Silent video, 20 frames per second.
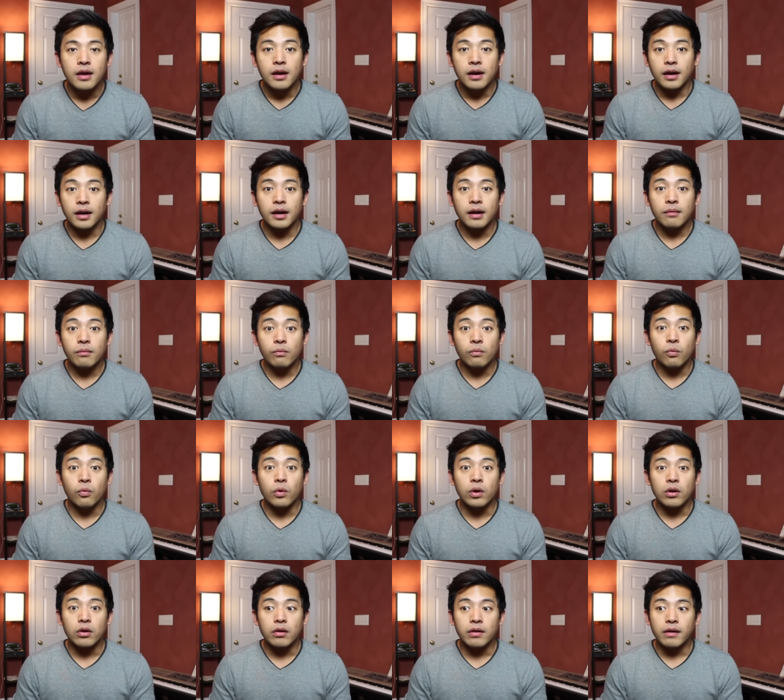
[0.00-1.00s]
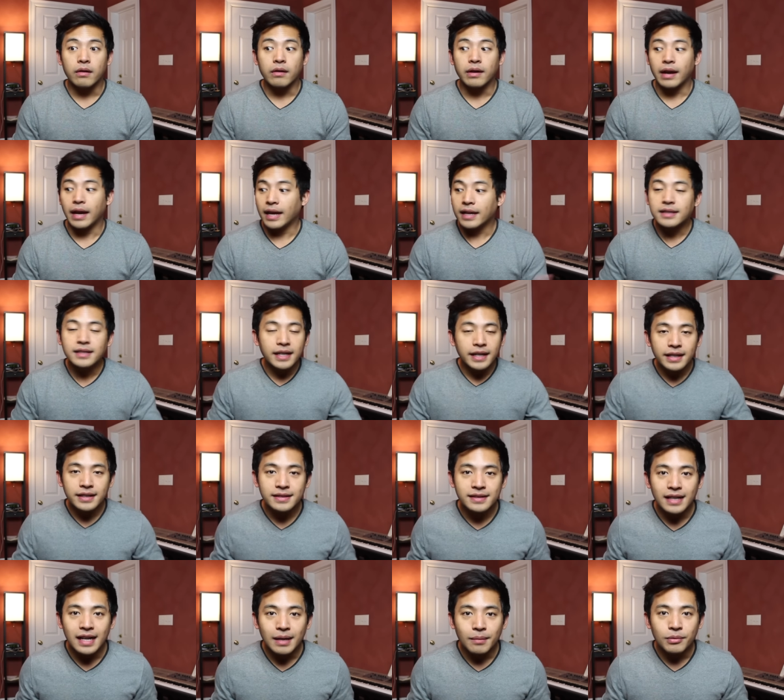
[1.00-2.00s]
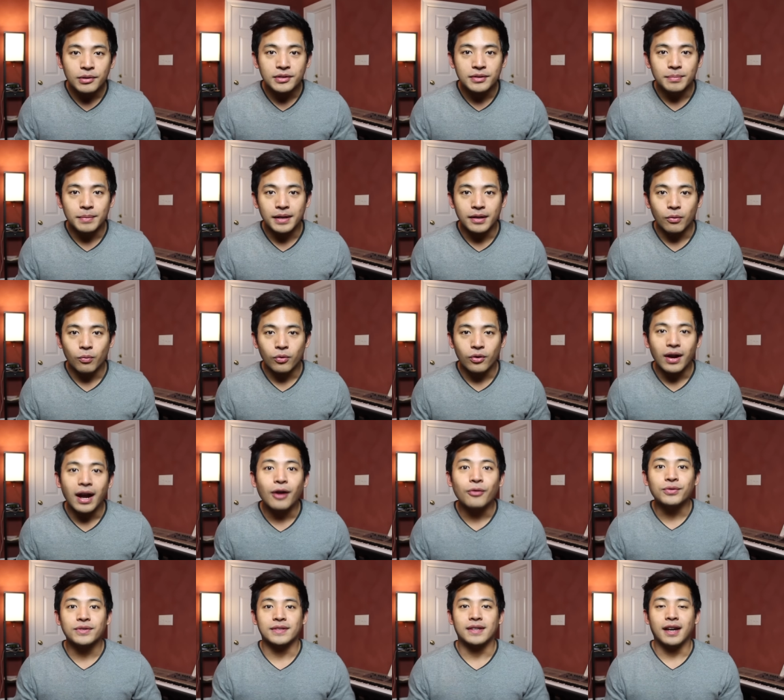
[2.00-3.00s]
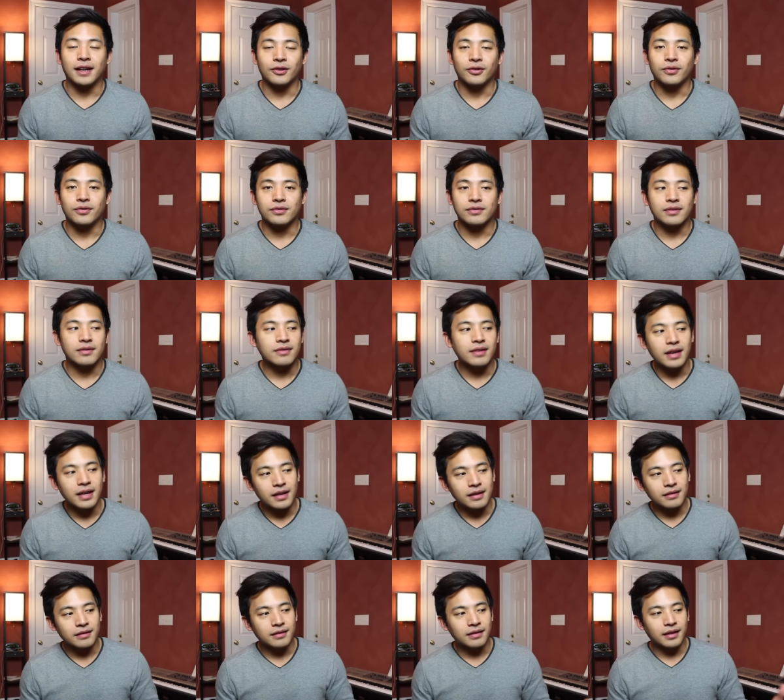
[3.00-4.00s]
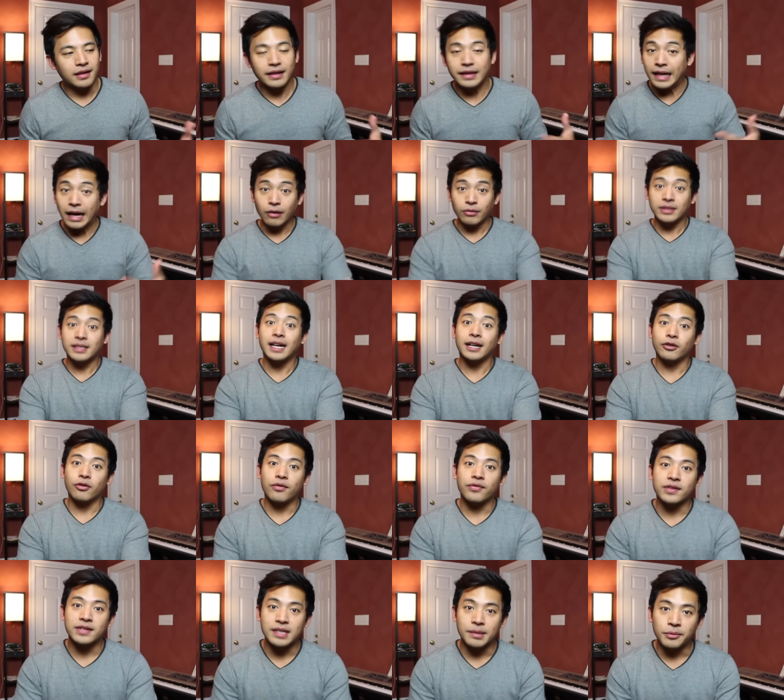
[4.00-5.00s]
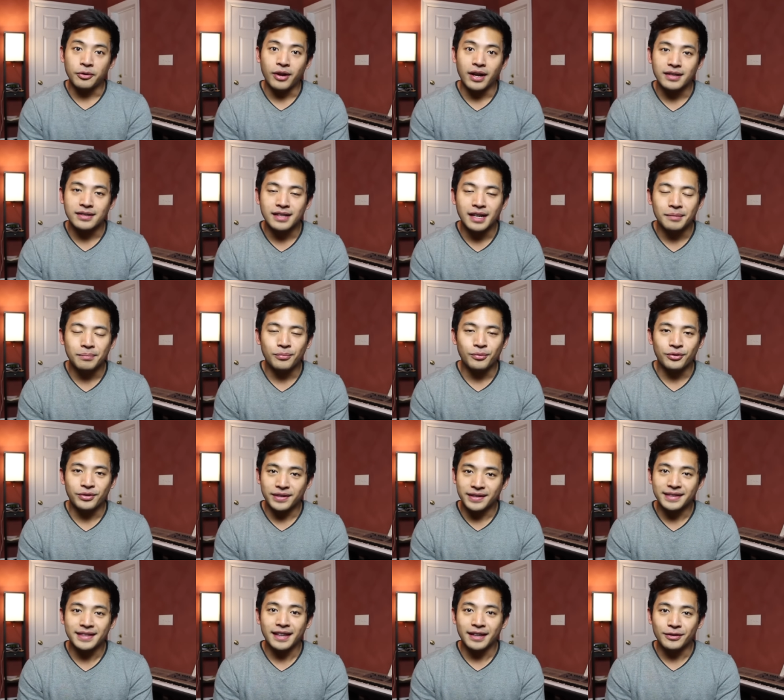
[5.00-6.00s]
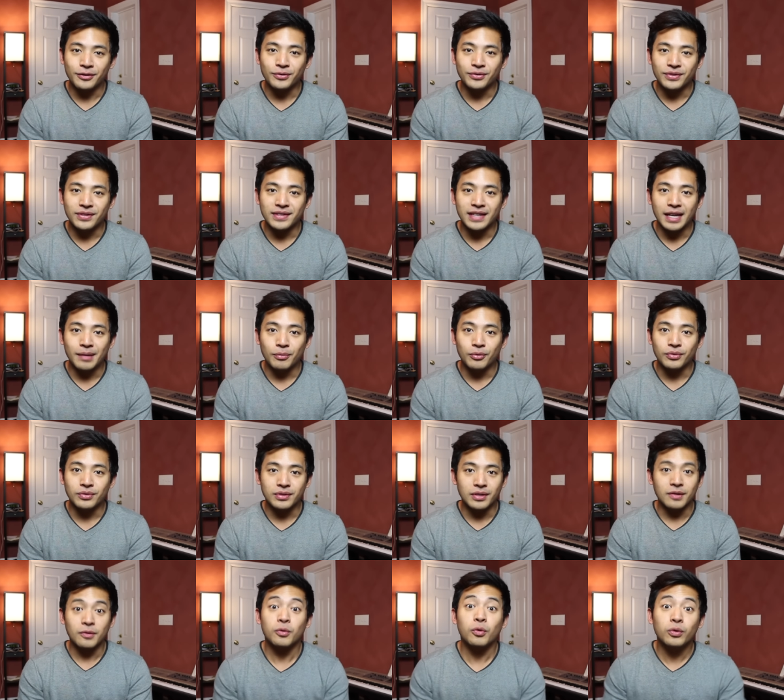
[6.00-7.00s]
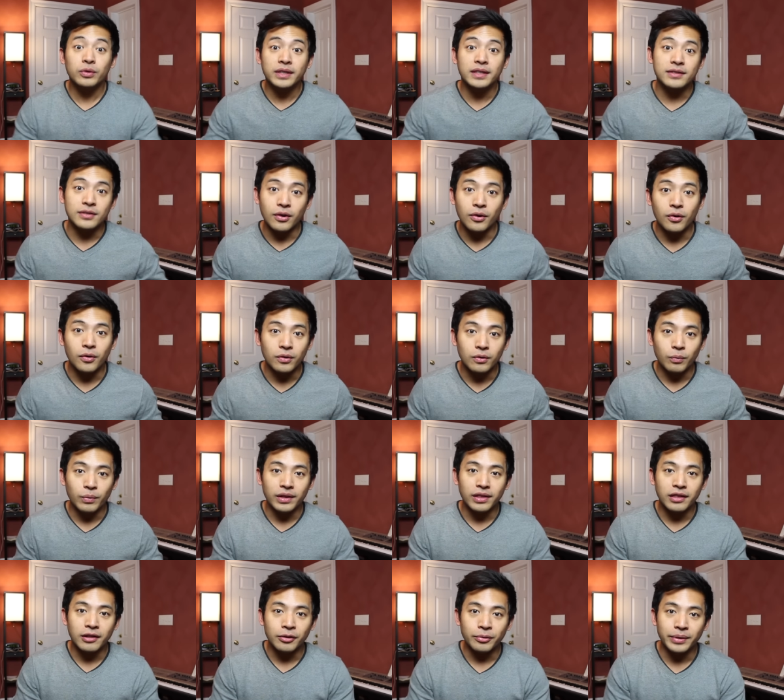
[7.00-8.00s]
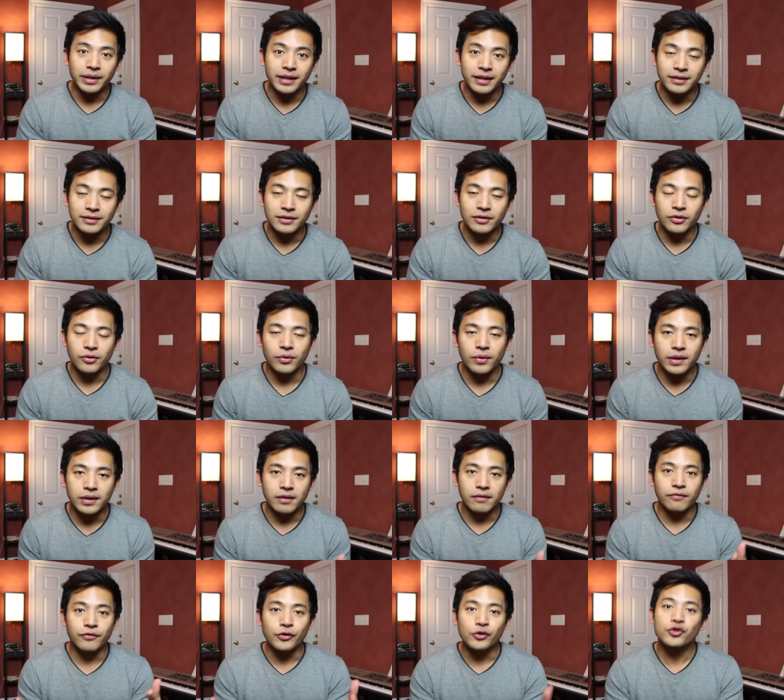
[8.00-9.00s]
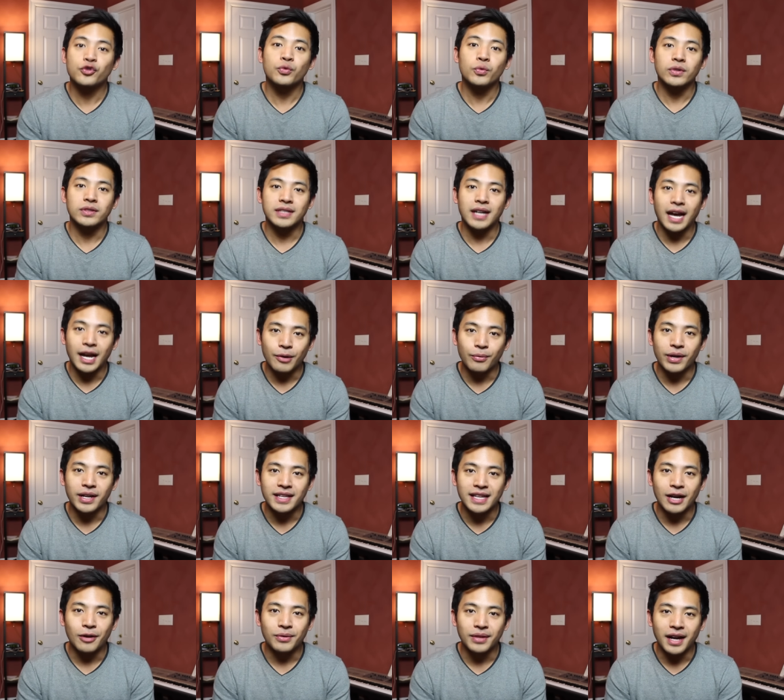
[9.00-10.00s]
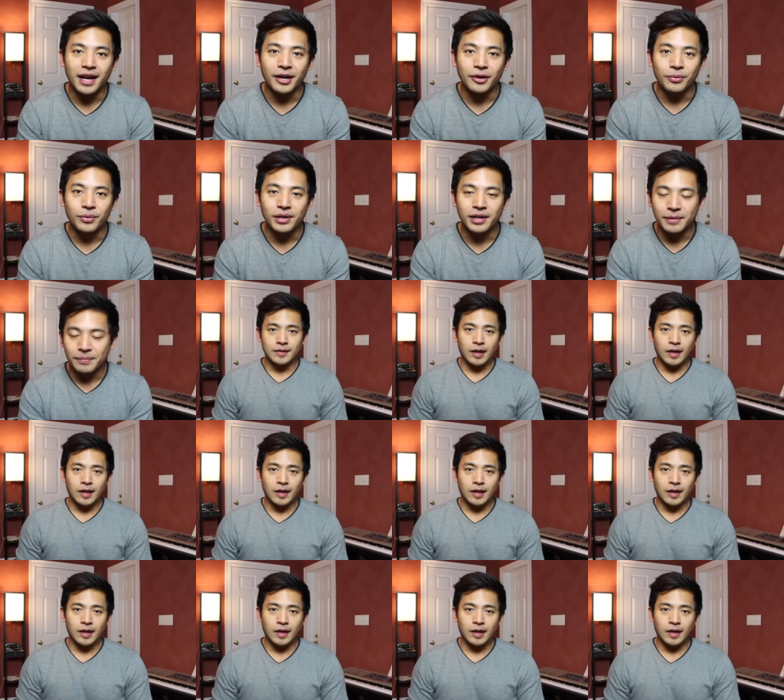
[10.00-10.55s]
um, were anti-establishment, were outsiders, and that an outsider on the Democrat side, Bernie Sanders is able to hold his own with Hillary Clinton. They're in a virtual tie right now in Iowa.